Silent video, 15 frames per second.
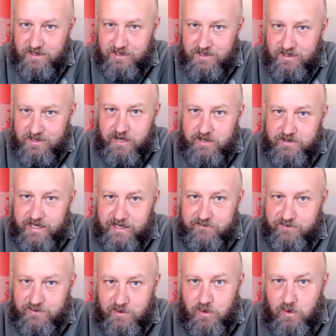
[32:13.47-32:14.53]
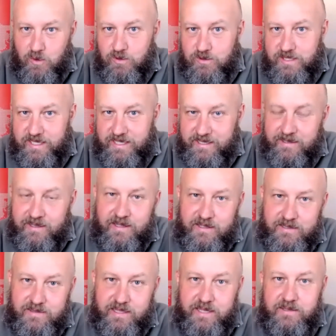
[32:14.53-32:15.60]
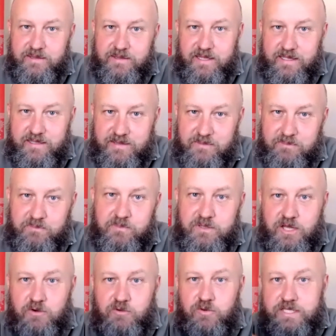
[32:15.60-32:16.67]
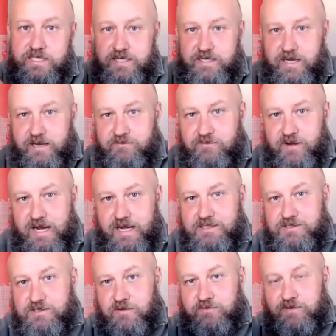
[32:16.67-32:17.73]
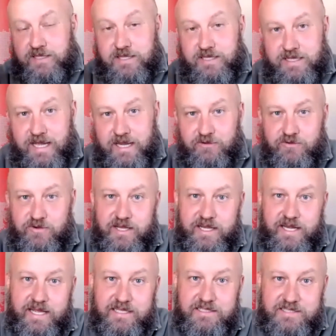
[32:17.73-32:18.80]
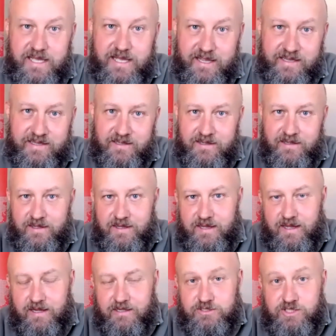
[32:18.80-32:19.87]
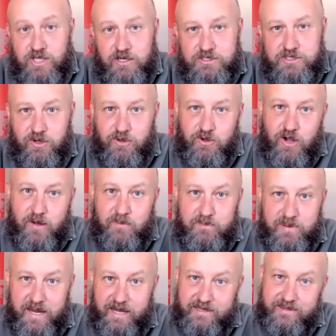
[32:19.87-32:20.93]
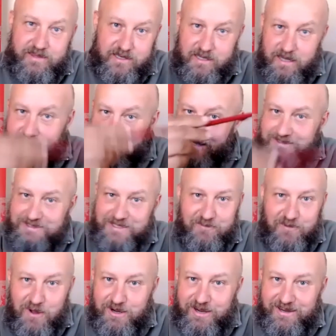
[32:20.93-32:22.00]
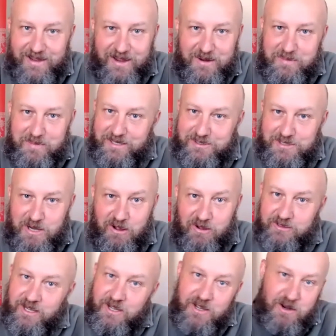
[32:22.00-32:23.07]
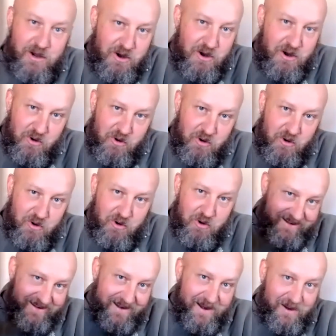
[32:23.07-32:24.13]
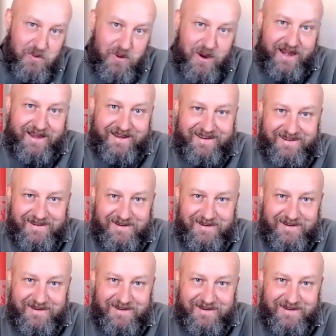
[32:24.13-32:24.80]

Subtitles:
to know that for all the written advice of that the country needs a social compact, the clients have long ago been told, run away.